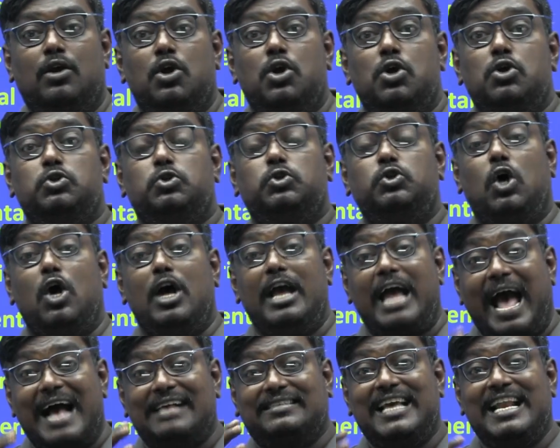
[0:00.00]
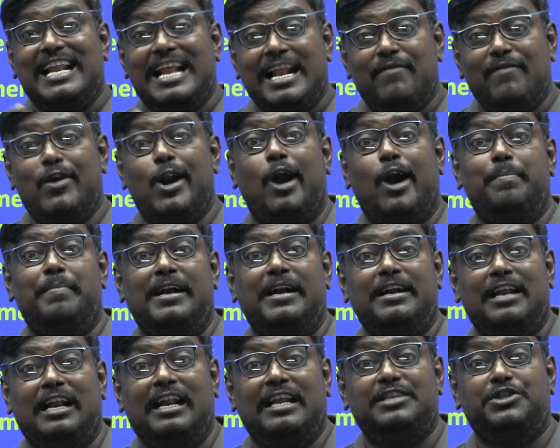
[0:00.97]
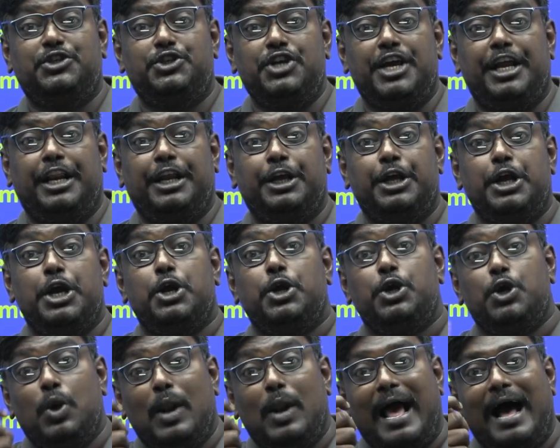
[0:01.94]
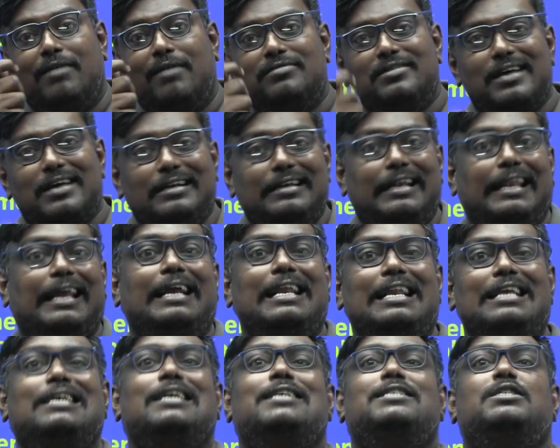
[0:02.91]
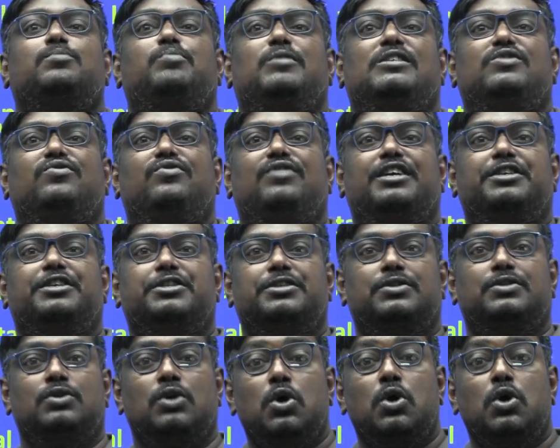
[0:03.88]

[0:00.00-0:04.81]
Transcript: So, as an environmental engineering, you will have the technical specifications.